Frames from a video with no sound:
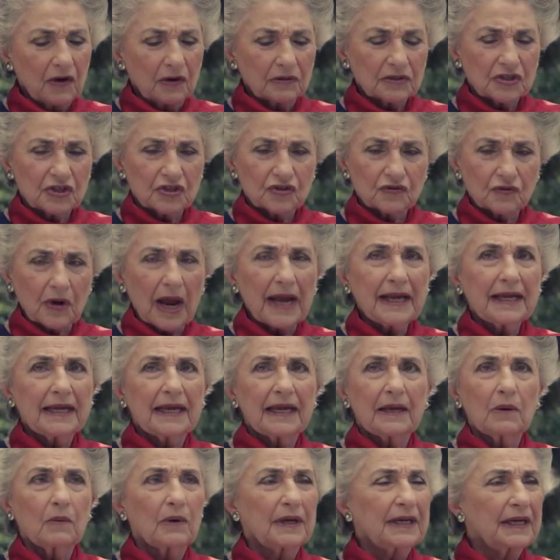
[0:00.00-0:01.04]

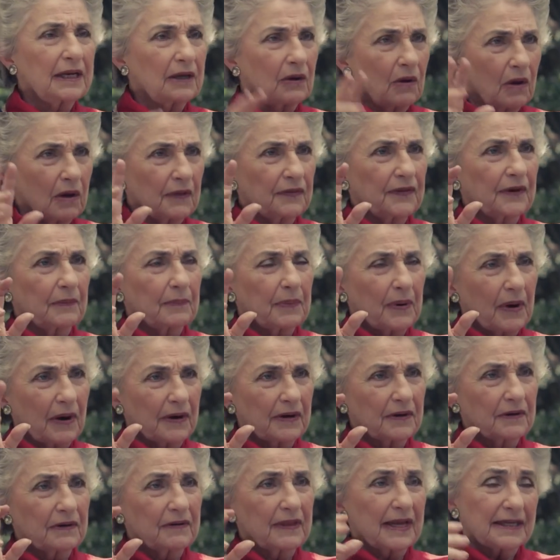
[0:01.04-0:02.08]
striking what he called their
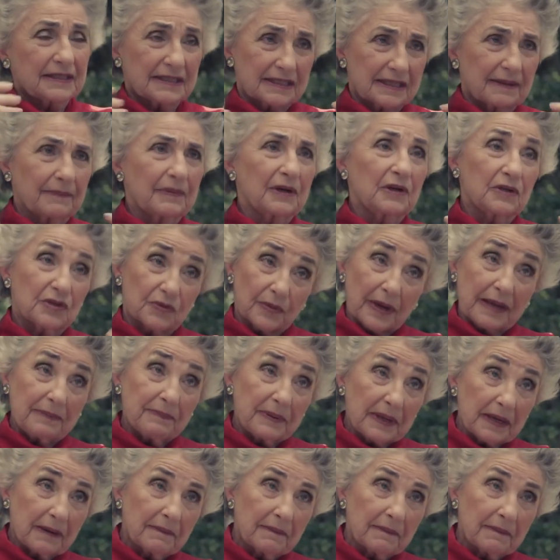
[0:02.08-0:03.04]
partner, that's somebody who's raping